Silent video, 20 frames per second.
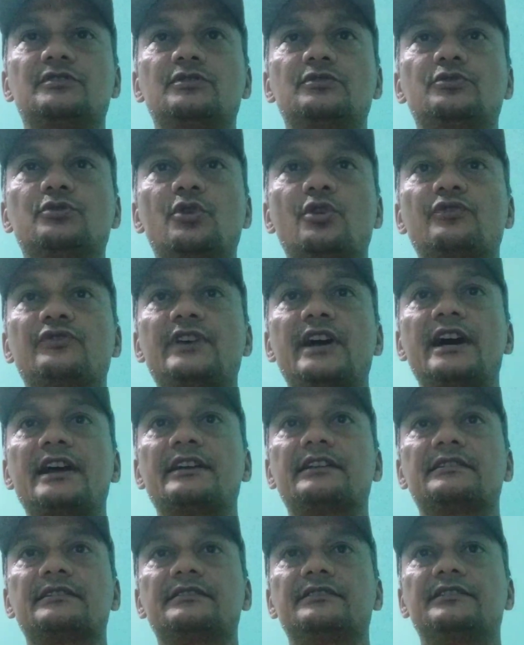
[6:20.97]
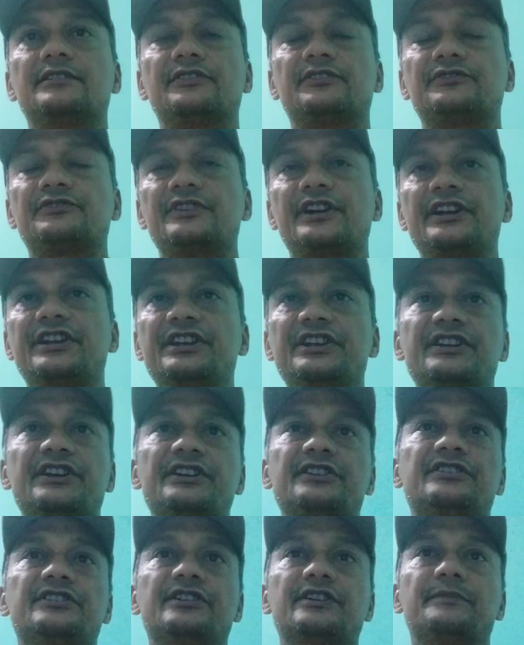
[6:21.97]
those are studied
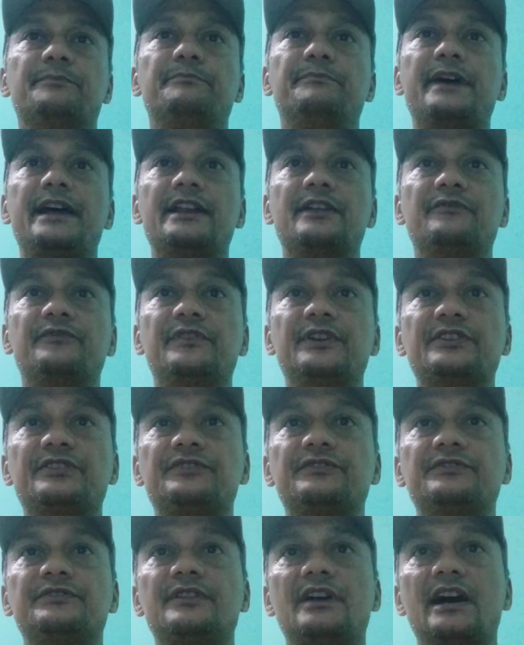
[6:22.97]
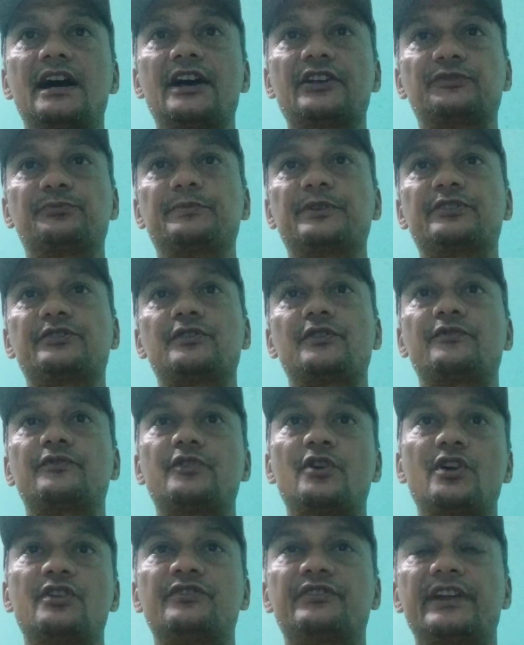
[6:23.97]
under benefit aspect of
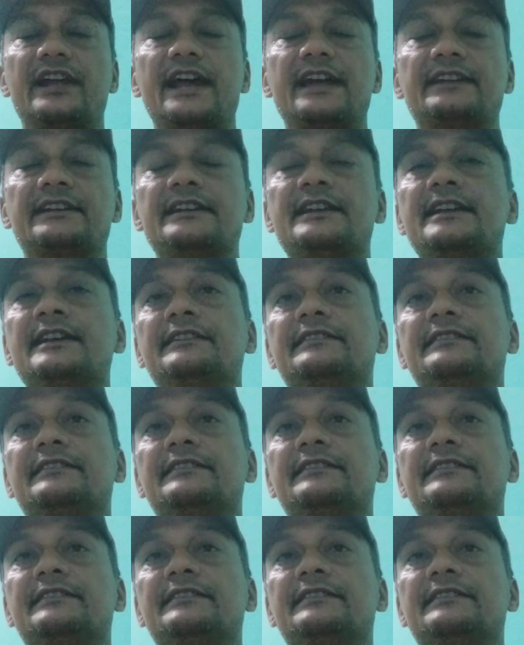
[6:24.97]
contract.